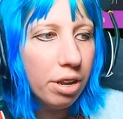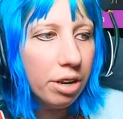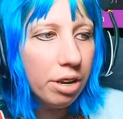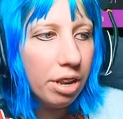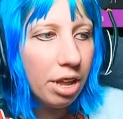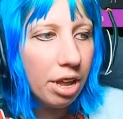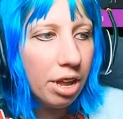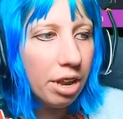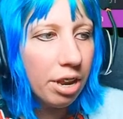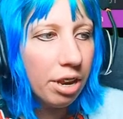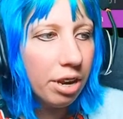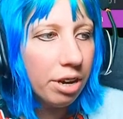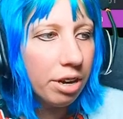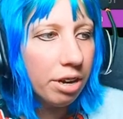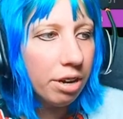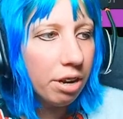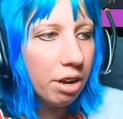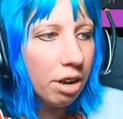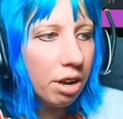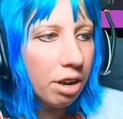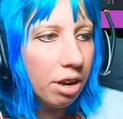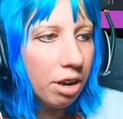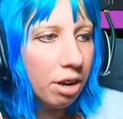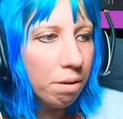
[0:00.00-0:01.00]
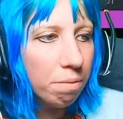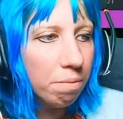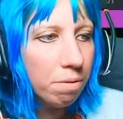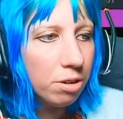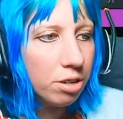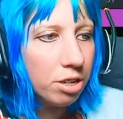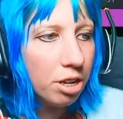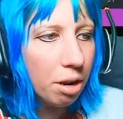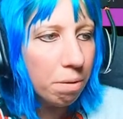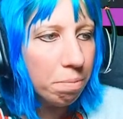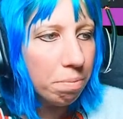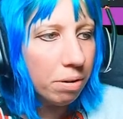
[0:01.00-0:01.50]
then
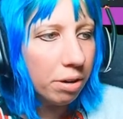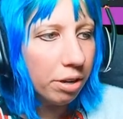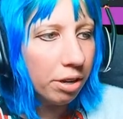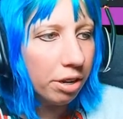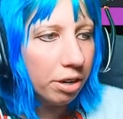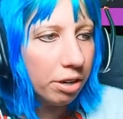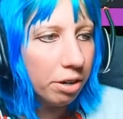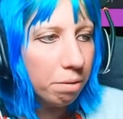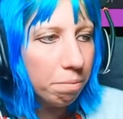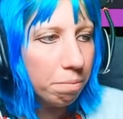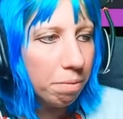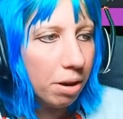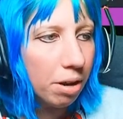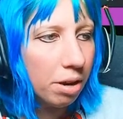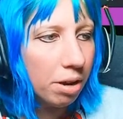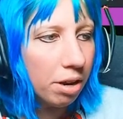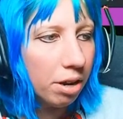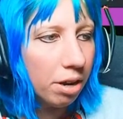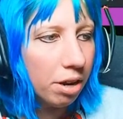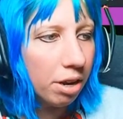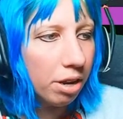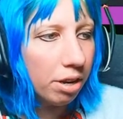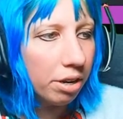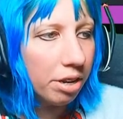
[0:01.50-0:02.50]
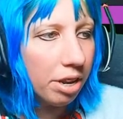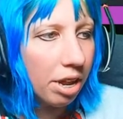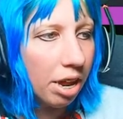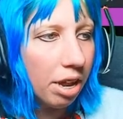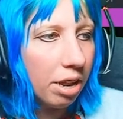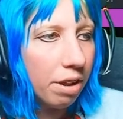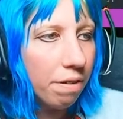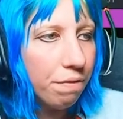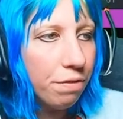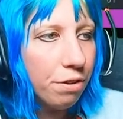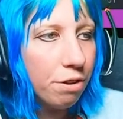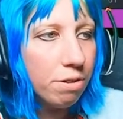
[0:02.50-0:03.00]
what's happening in the yeah,
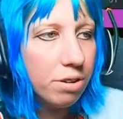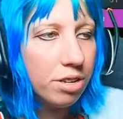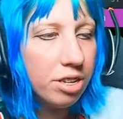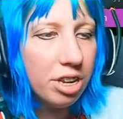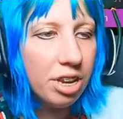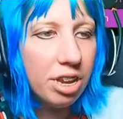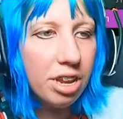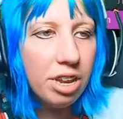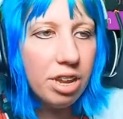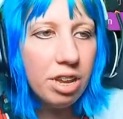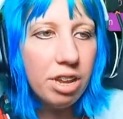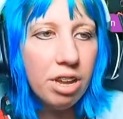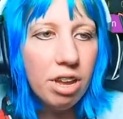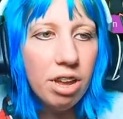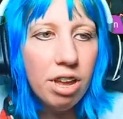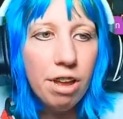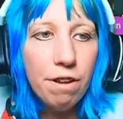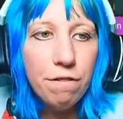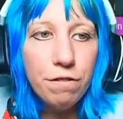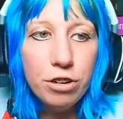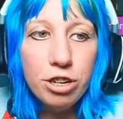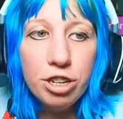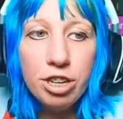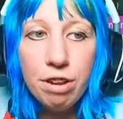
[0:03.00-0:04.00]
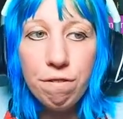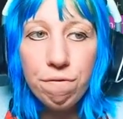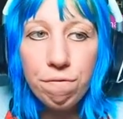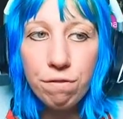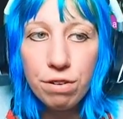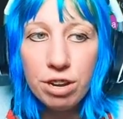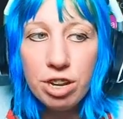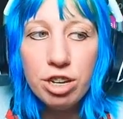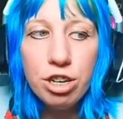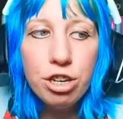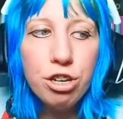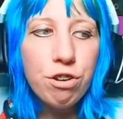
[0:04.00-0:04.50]
if you see
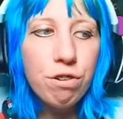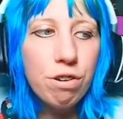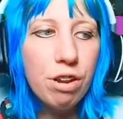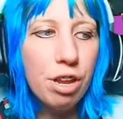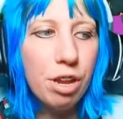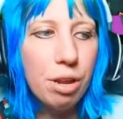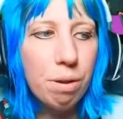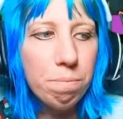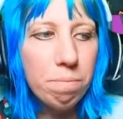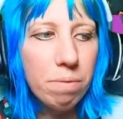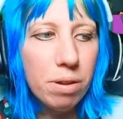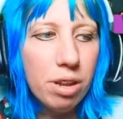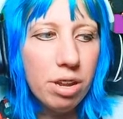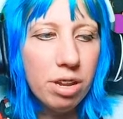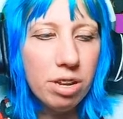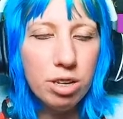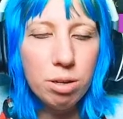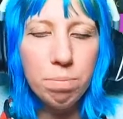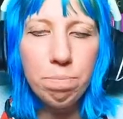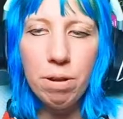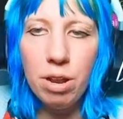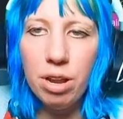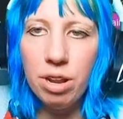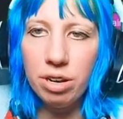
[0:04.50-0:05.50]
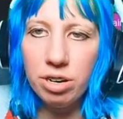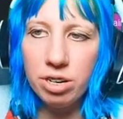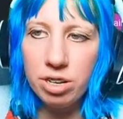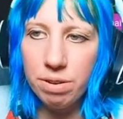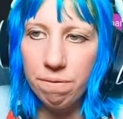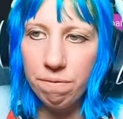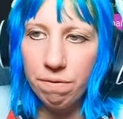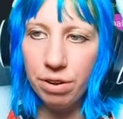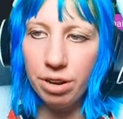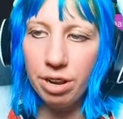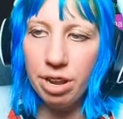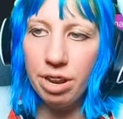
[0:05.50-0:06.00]
Restream is putting
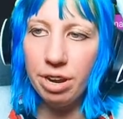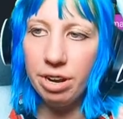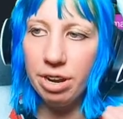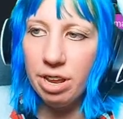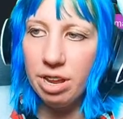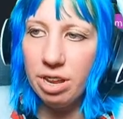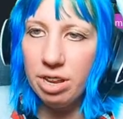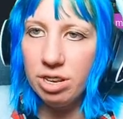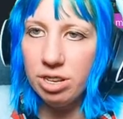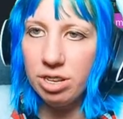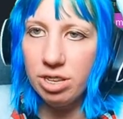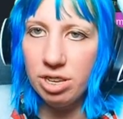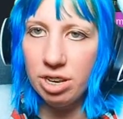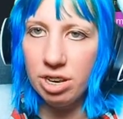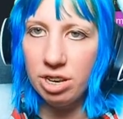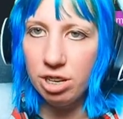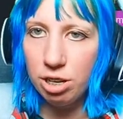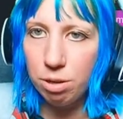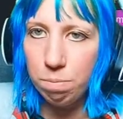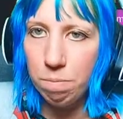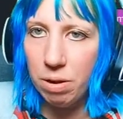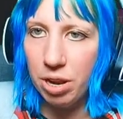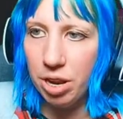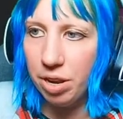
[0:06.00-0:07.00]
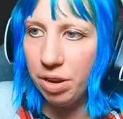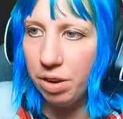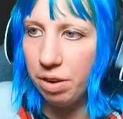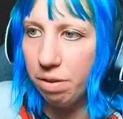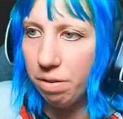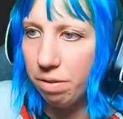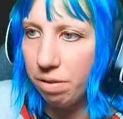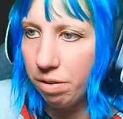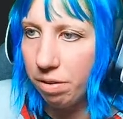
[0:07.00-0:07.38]
something in, it's me.